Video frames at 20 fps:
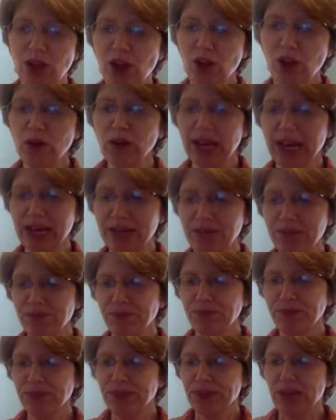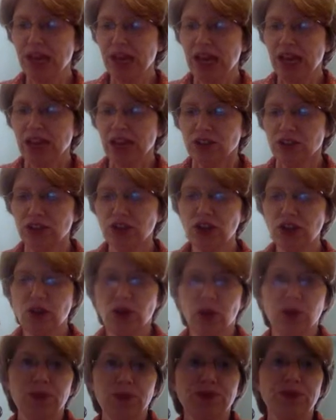Okay,
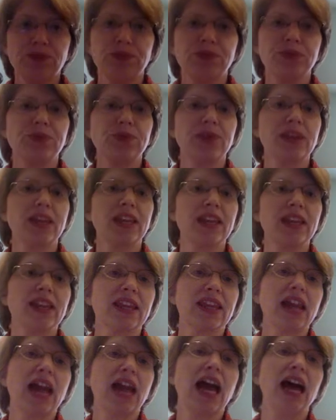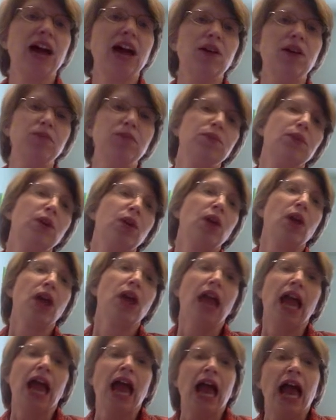so um,
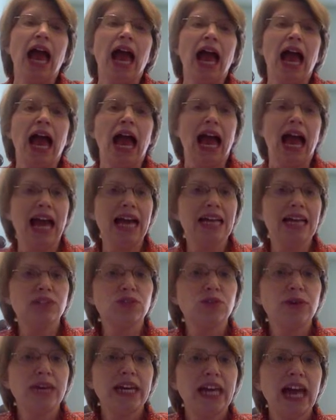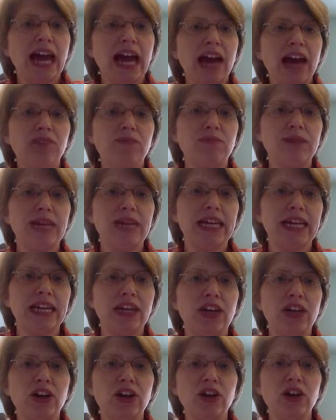as we have been
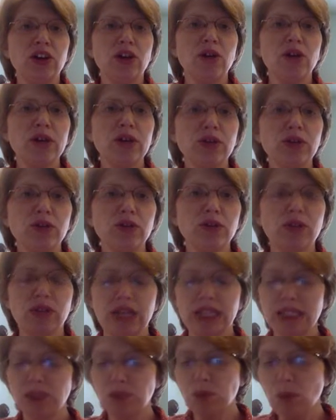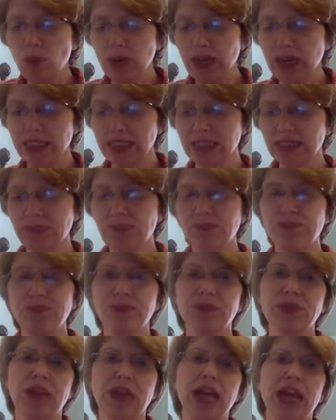going through these points,
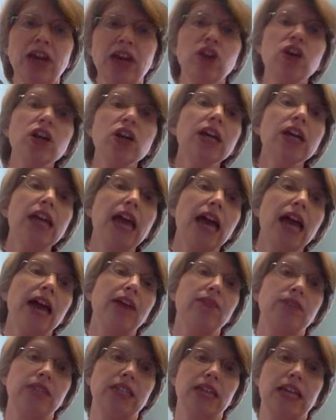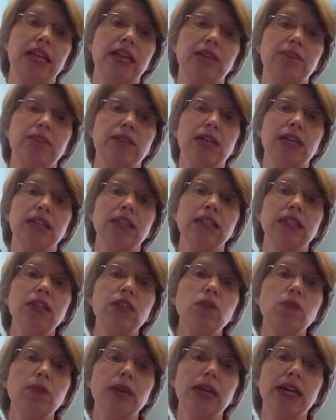it could have seemed a
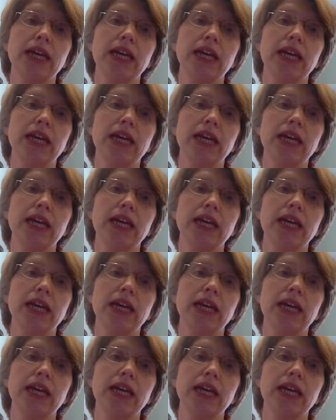little bit